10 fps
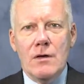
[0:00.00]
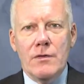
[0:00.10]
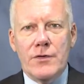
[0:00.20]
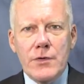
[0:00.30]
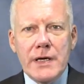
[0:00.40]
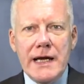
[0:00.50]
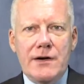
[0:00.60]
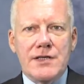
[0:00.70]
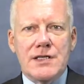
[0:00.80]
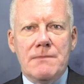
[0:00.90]
Through
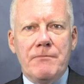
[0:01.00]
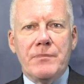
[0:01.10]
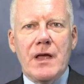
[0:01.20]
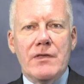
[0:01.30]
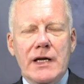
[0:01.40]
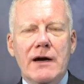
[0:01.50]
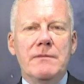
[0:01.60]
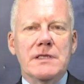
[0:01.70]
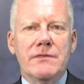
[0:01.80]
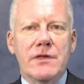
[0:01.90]
KIOST, the
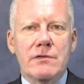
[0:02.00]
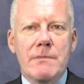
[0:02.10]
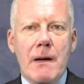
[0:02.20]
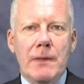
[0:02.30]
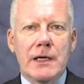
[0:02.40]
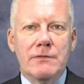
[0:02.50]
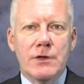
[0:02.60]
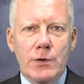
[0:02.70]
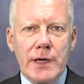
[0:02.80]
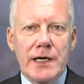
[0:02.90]
government of the Republic of
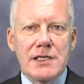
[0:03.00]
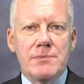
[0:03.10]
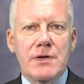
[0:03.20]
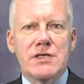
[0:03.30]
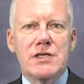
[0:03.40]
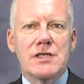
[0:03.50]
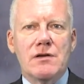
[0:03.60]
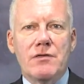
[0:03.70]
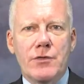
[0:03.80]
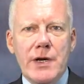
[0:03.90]
Korea sponsors
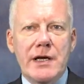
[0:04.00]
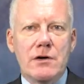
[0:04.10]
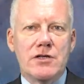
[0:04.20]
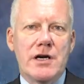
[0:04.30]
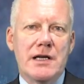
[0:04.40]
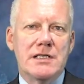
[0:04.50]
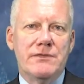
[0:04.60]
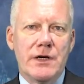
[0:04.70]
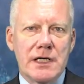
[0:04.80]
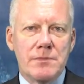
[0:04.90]
three contracts
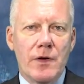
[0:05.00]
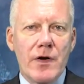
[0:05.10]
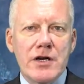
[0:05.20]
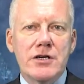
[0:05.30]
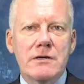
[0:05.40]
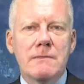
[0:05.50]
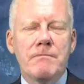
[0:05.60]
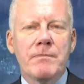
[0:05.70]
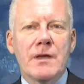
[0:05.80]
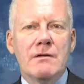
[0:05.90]
for exploration
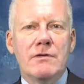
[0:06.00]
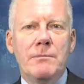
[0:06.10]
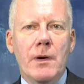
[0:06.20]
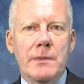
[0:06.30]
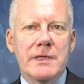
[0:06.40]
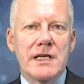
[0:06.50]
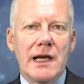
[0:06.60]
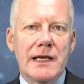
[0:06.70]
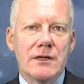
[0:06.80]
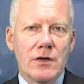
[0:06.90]
for
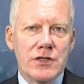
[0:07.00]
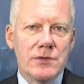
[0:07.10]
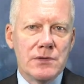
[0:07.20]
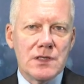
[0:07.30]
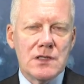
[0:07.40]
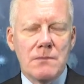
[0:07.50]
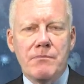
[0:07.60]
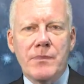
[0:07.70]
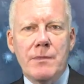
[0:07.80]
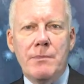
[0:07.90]
polymetallic nodules,
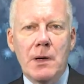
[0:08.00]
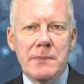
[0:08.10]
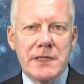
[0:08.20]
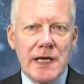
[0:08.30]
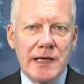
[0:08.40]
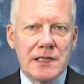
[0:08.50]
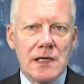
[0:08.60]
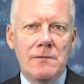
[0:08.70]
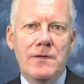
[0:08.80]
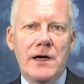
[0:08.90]
polymetallic
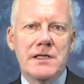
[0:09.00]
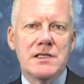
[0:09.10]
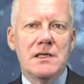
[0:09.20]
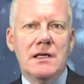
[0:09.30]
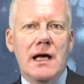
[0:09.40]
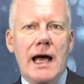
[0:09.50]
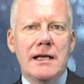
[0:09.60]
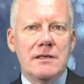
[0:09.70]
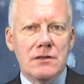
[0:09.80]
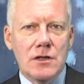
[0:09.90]
sulfides,
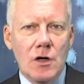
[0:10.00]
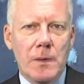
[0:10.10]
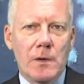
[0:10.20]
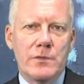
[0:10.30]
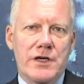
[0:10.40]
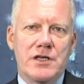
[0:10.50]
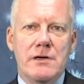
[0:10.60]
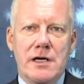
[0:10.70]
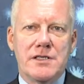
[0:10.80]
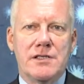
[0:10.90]
and cobalt rich
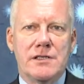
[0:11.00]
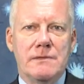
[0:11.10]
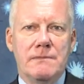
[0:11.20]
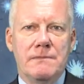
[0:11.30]
crusts.